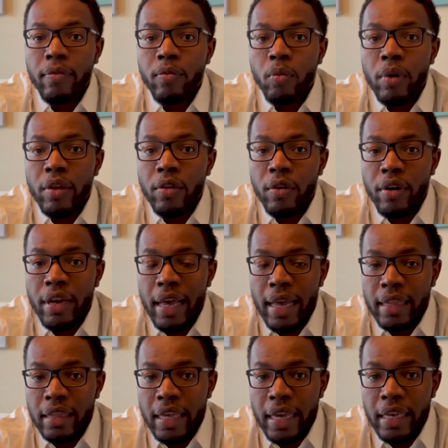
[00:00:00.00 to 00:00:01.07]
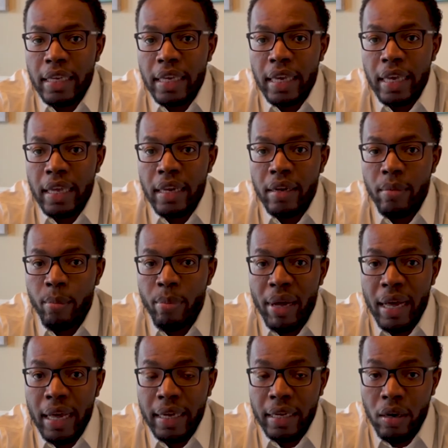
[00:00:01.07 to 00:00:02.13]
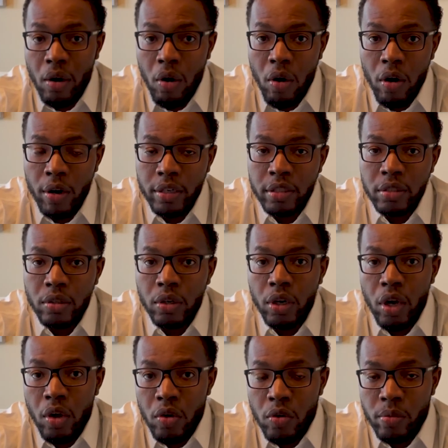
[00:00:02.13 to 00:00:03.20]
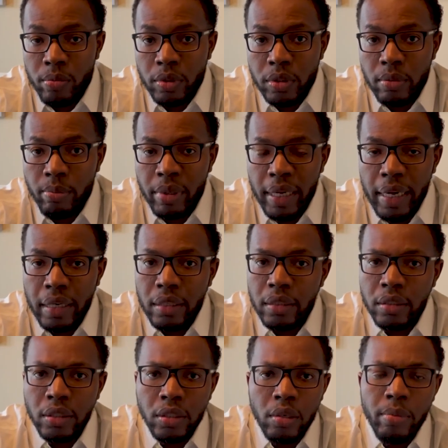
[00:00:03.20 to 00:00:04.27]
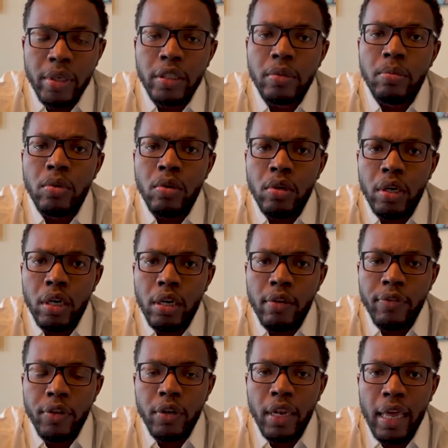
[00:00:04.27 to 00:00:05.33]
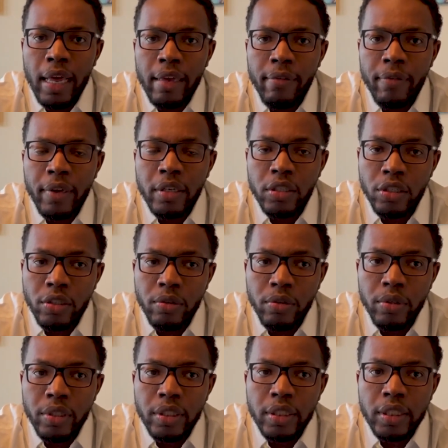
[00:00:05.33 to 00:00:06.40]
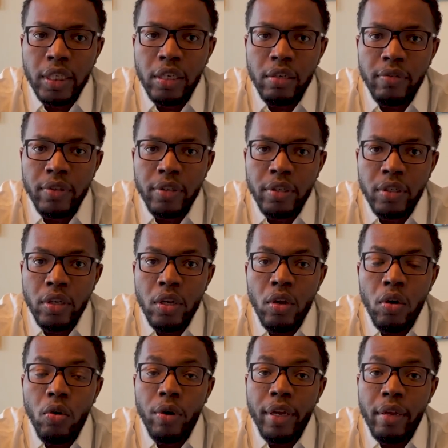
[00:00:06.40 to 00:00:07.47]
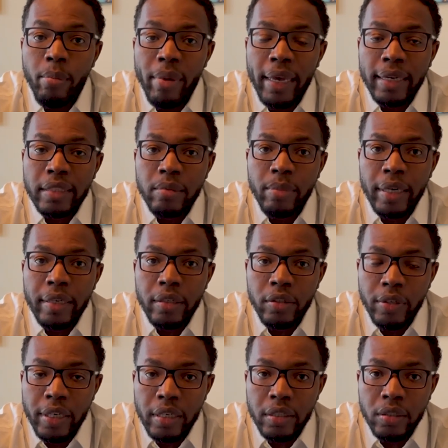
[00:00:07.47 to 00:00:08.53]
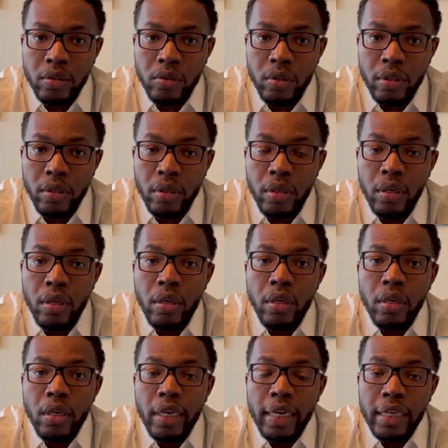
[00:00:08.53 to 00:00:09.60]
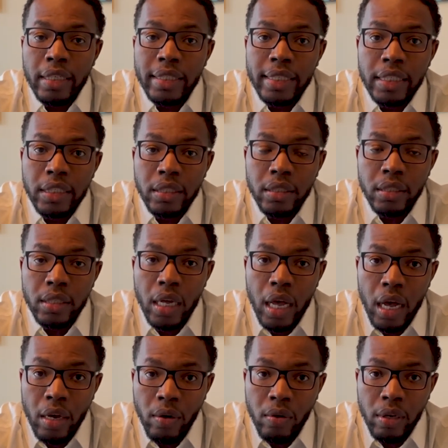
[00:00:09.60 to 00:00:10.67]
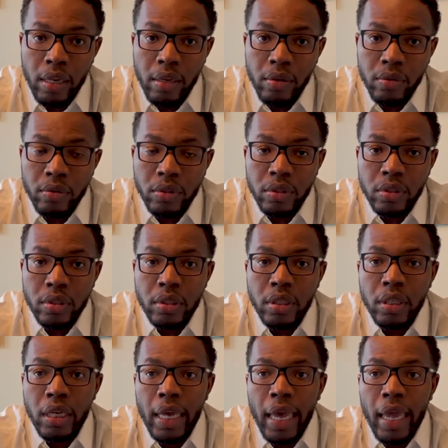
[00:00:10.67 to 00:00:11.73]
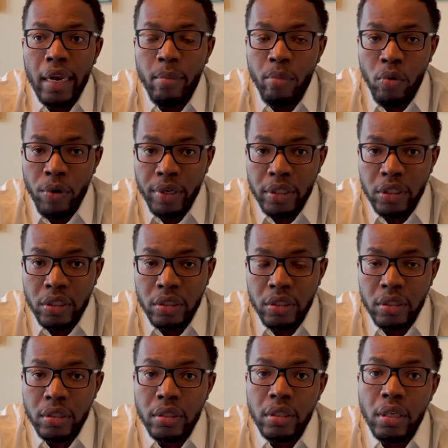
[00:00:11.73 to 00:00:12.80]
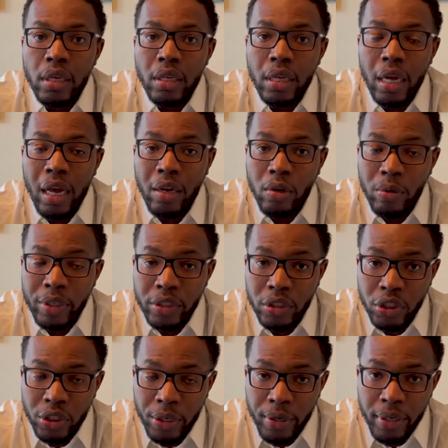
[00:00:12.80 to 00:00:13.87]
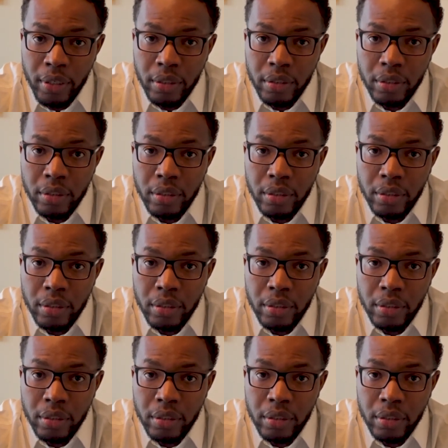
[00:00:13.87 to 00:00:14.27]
whether or not they can buy cars or homes. But so much more of your life in general is covered or impacted by your credit score. In addition to auto loans and mortgages, auto insurance,